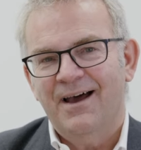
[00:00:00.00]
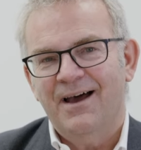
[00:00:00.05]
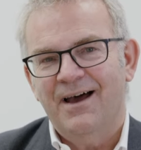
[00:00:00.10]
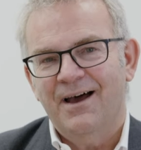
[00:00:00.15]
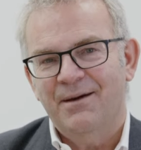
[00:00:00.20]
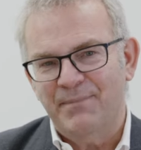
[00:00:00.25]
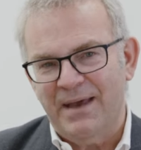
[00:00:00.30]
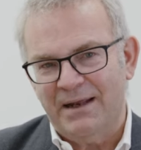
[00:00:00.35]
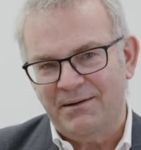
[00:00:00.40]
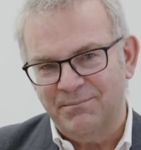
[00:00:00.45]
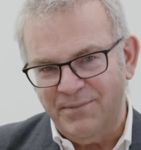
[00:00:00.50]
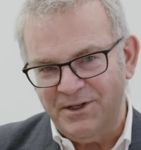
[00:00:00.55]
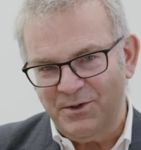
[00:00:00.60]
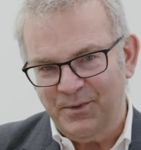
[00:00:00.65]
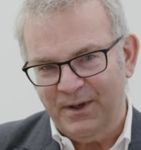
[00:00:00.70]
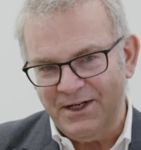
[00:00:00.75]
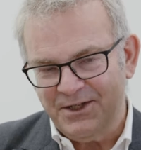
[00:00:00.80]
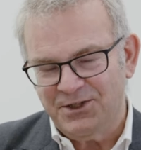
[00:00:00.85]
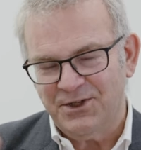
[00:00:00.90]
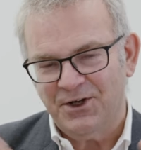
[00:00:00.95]
men
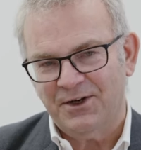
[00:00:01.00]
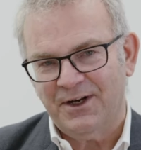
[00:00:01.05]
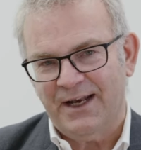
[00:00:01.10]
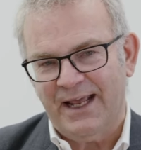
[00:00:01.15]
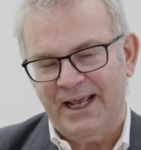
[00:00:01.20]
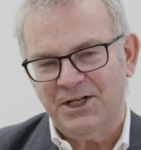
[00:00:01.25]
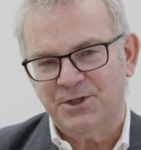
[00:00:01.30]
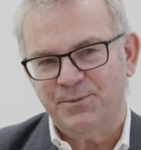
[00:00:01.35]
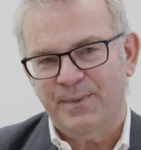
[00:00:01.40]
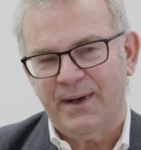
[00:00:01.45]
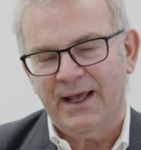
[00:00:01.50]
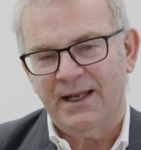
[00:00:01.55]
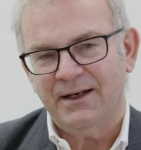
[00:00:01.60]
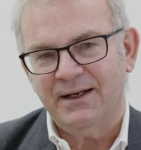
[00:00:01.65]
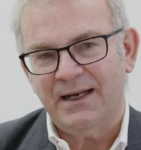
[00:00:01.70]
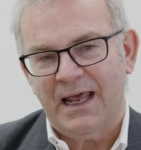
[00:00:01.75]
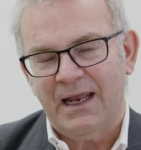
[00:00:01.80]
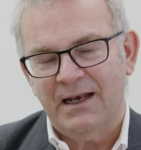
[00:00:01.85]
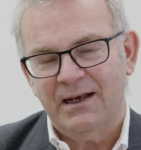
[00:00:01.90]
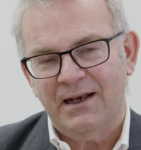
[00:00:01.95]
between a certain age
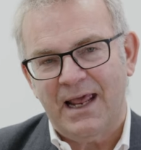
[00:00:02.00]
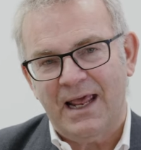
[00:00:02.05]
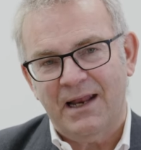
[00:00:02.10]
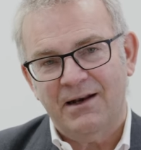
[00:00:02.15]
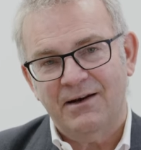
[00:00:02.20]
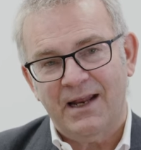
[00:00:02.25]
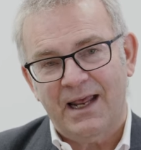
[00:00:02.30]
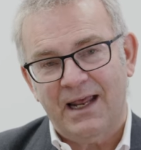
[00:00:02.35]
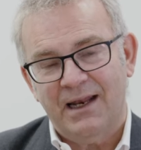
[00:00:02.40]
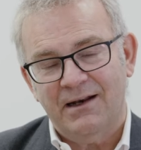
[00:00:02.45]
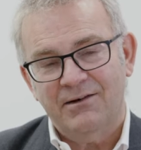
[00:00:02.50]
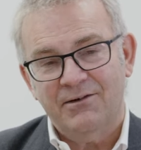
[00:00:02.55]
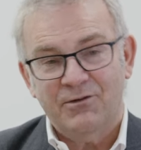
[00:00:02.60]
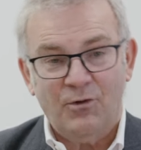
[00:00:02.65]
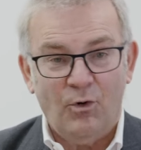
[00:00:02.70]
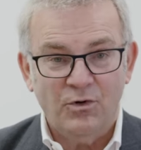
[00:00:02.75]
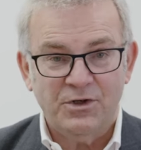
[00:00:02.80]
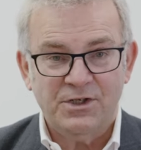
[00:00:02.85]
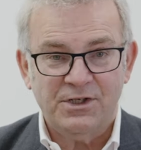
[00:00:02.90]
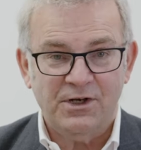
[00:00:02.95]
band, and
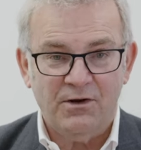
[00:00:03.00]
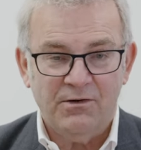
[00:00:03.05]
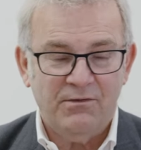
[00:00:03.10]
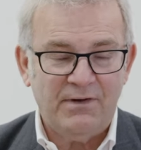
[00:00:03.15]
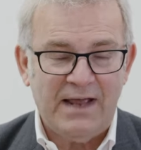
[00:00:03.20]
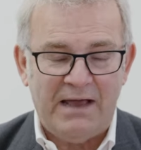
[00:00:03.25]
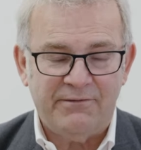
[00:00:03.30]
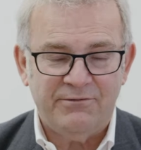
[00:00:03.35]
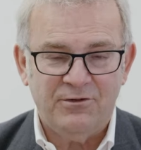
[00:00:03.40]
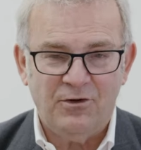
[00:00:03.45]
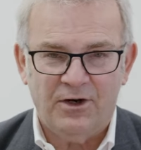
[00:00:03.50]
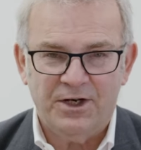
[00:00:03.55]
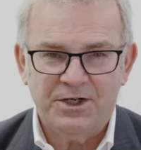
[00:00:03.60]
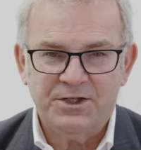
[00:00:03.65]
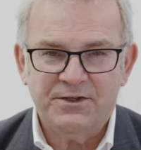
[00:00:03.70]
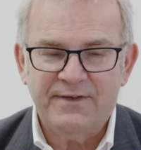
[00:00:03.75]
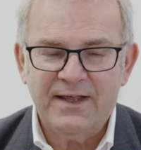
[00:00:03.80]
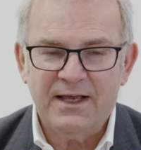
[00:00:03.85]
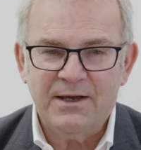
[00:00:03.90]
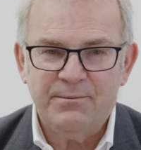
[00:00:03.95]
also have
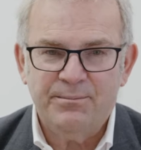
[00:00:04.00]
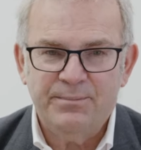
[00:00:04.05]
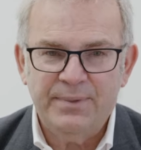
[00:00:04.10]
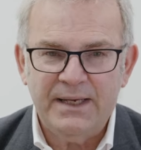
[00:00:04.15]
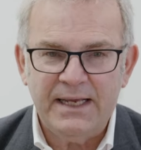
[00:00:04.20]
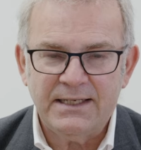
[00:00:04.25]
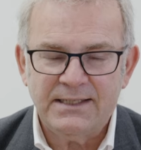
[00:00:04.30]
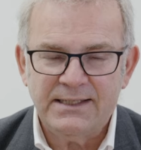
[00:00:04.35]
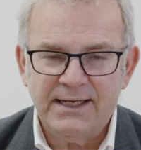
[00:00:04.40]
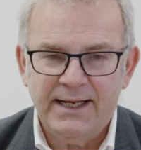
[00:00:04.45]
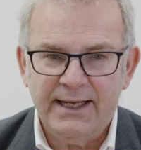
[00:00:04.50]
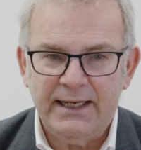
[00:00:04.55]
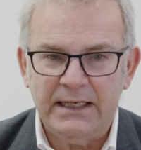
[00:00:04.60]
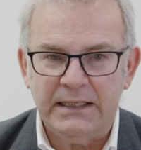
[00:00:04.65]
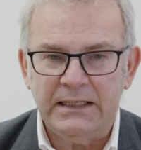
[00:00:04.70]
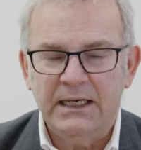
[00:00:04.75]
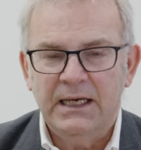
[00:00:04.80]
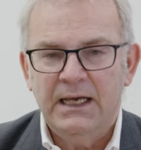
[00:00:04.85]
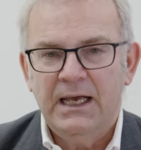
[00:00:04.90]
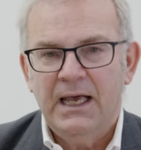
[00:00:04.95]
knowledge of their PSA.